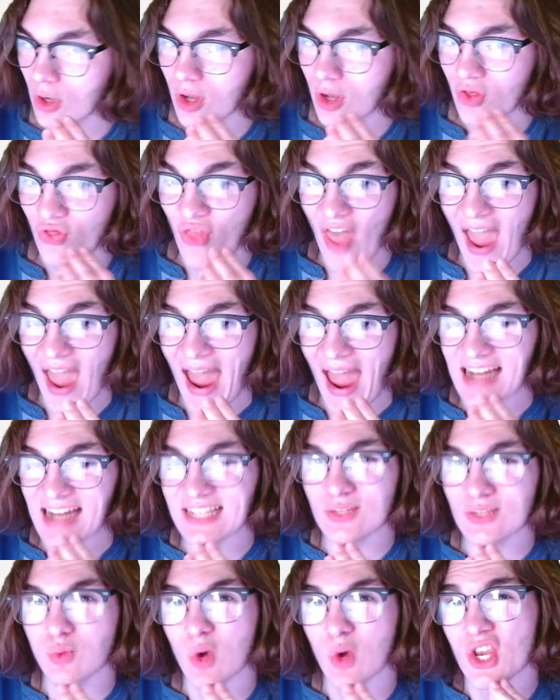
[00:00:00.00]
That's
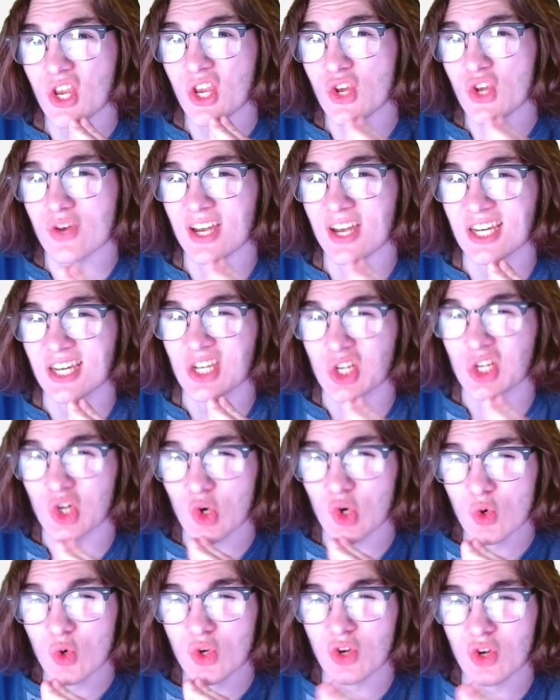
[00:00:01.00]
what you can
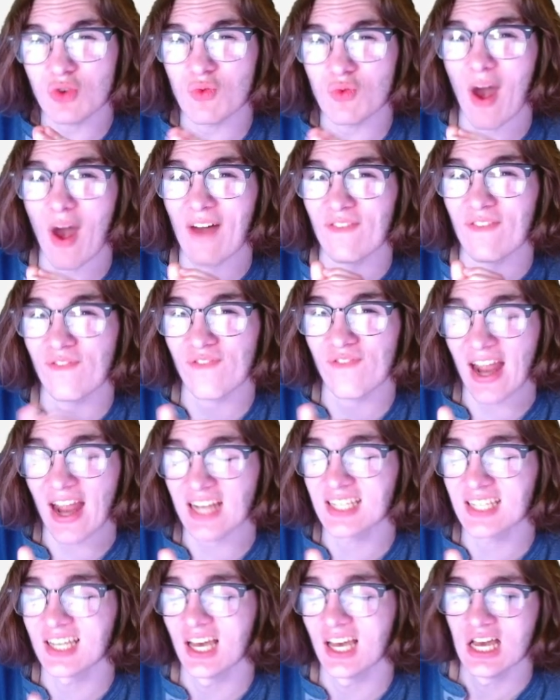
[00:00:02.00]
do to affect
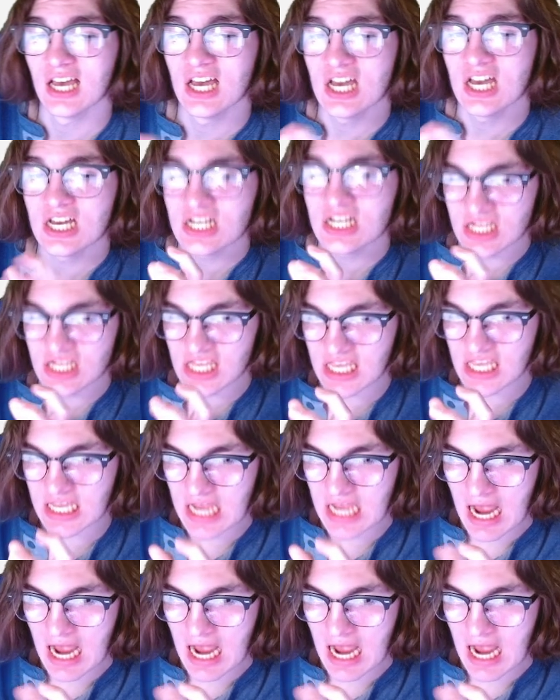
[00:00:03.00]
the